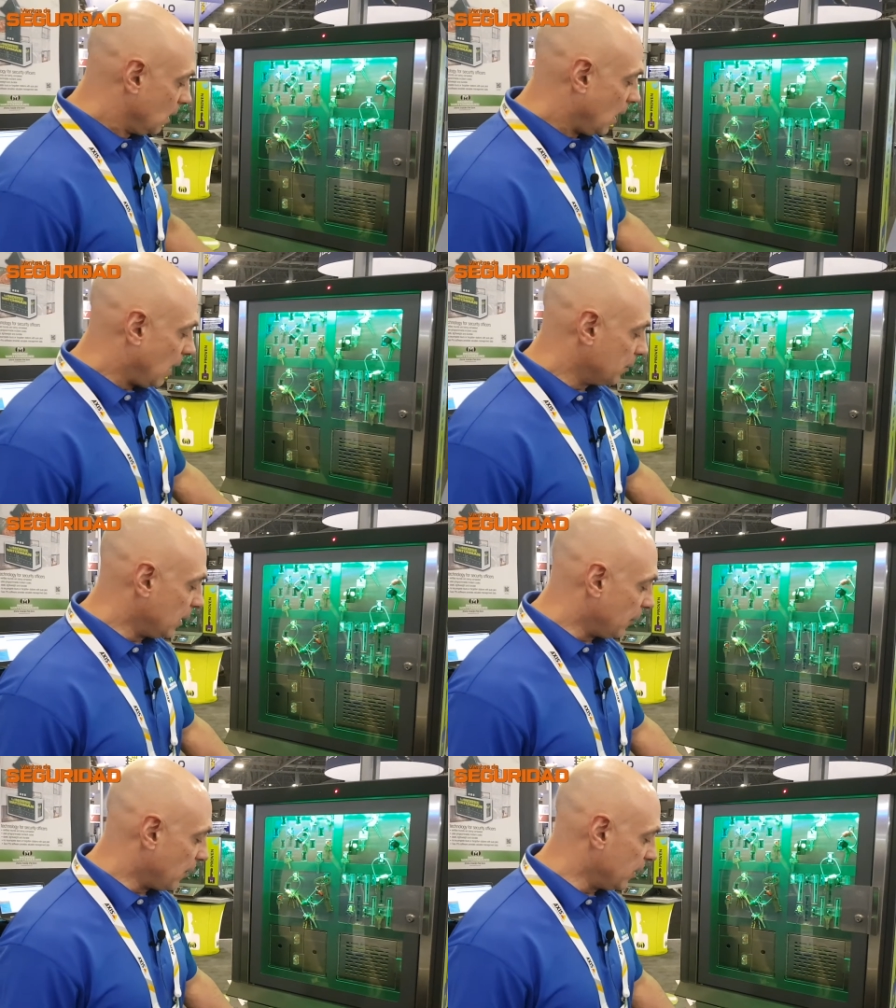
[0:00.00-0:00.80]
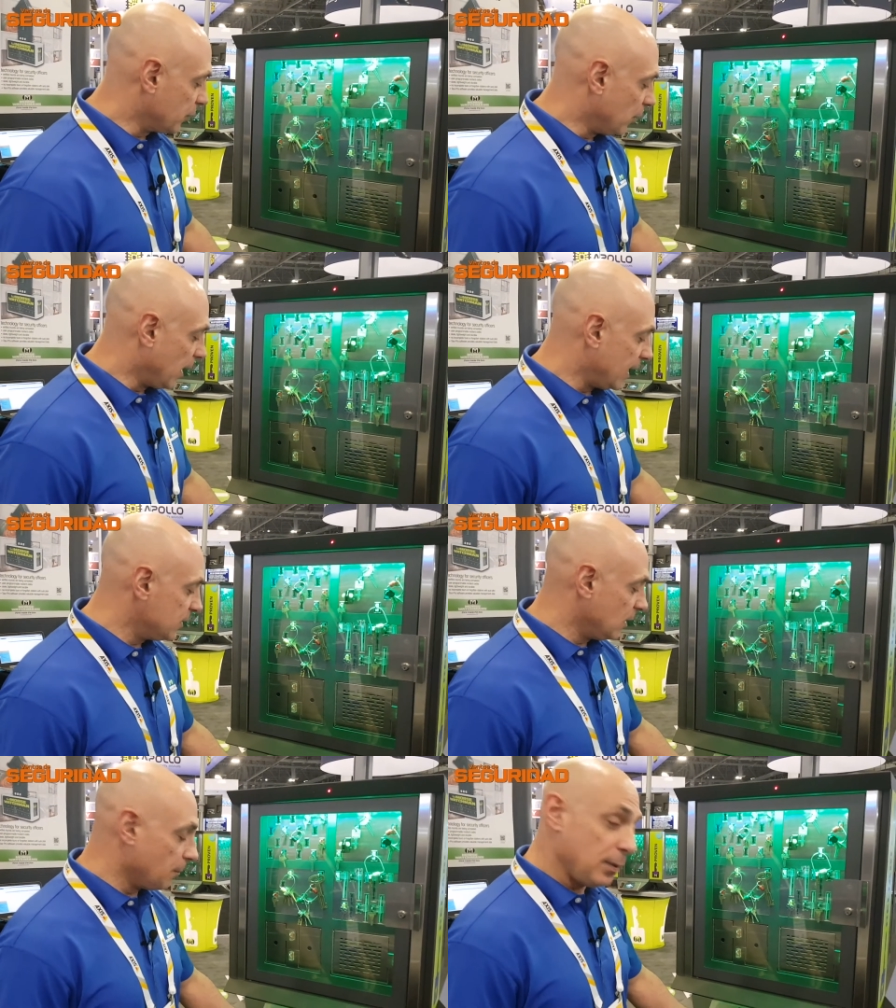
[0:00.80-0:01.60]
I would either enter an
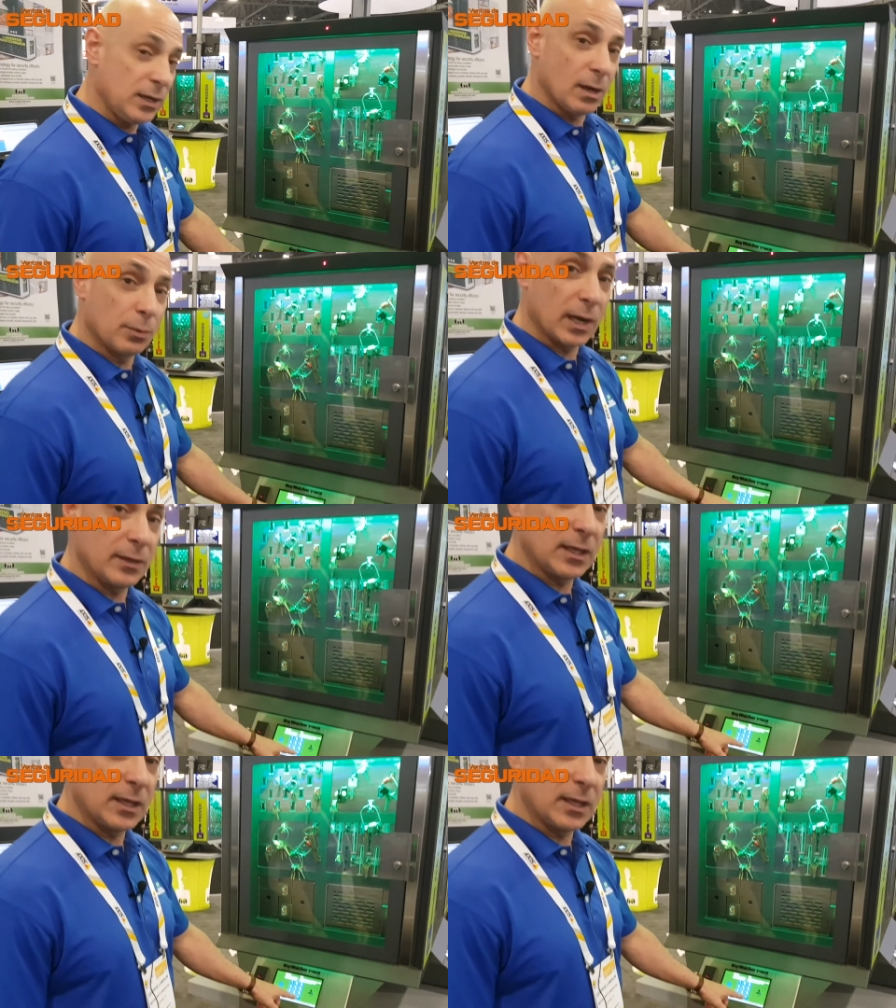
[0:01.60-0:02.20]
ID and a PIN number on the